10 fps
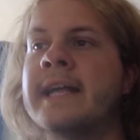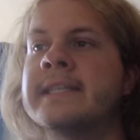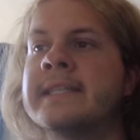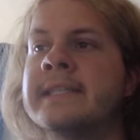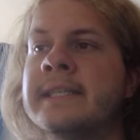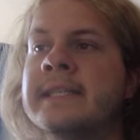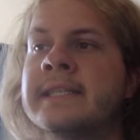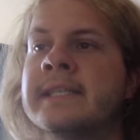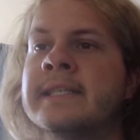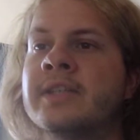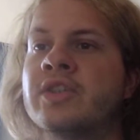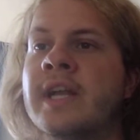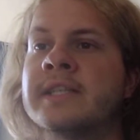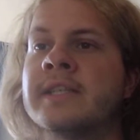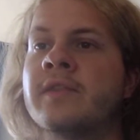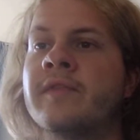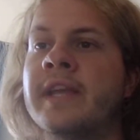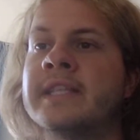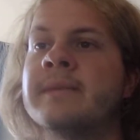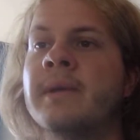as it decreases the chances of
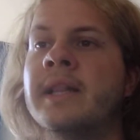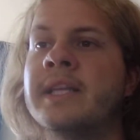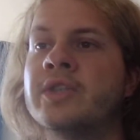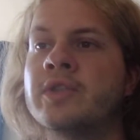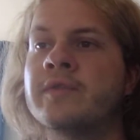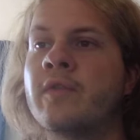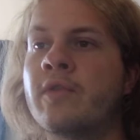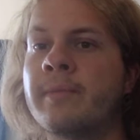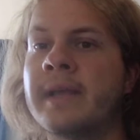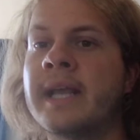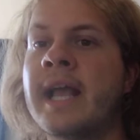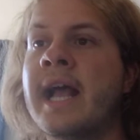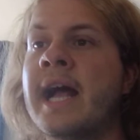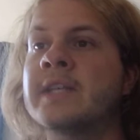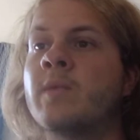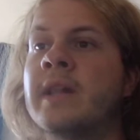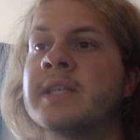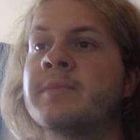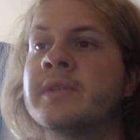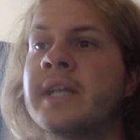intimal lesions forming, as well
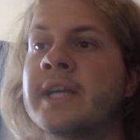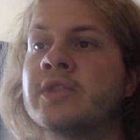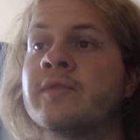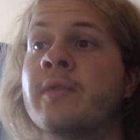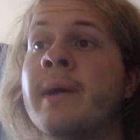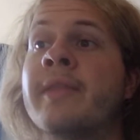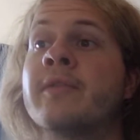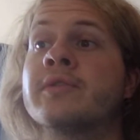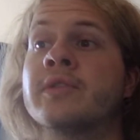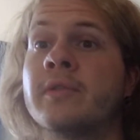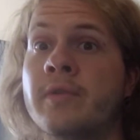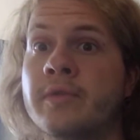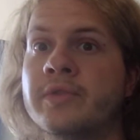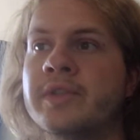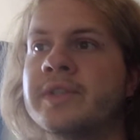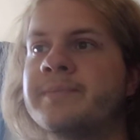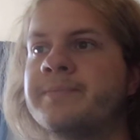as protection from atherosclerosis.